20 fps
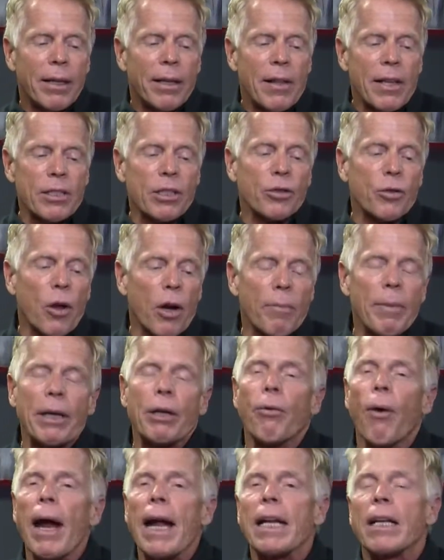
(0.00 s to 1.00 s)
This is going to be
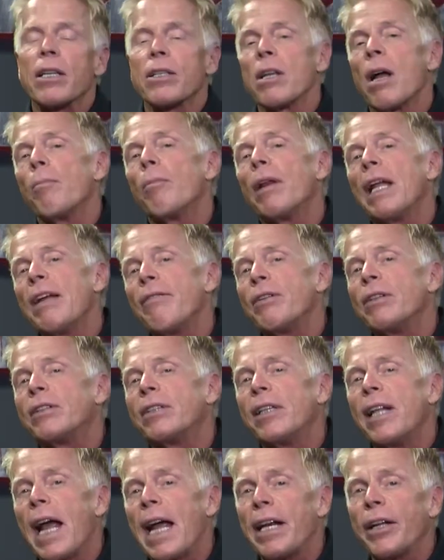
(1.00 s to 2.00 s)
great, because I'm leaving
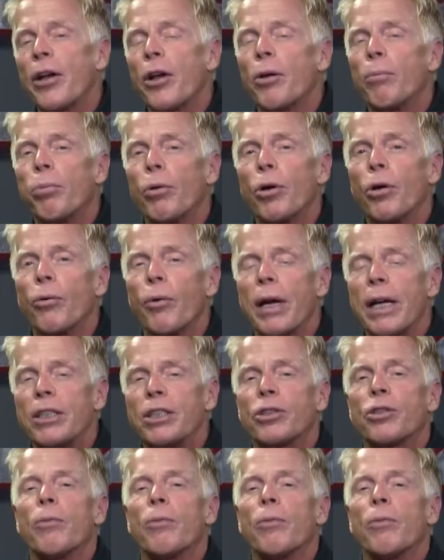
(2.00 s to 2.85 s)
today to go to Blue Ridge.